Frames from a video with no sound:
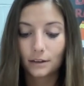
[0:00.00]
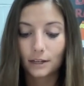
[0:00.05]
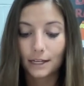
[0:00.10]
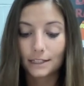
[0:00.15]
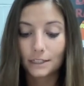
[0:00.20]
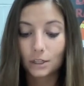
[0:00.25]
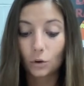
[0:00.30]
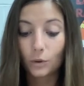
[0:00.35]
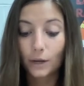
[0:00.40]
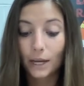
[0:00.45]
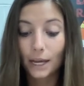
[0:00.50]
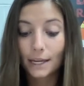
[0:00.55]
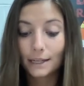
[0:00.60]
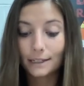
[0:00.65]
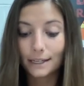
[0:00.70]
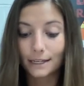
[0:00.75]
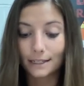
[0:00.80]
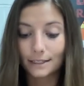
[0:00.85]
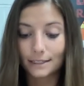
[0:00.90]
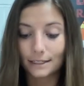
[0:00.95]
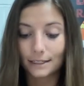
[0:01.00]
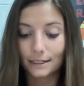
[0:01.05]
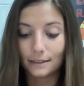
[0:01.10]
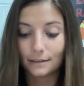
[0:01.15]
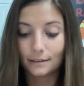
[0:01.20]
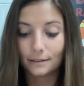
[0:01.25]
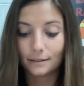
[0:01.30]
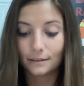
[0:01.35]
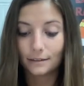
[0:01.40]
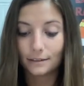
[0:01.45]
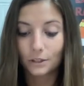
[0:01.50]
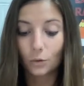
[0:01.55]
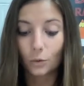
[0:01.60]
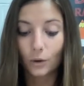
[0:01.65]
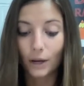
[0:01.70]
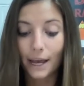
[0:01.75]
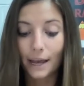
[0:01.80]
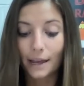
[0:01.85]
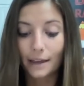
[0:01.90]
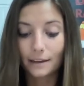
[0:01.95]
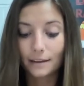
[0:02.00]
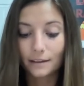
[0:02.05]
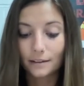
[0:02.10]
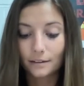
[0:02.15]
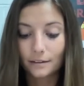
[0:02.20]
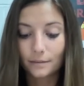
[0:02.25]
It's okay, Daisy. It's okay.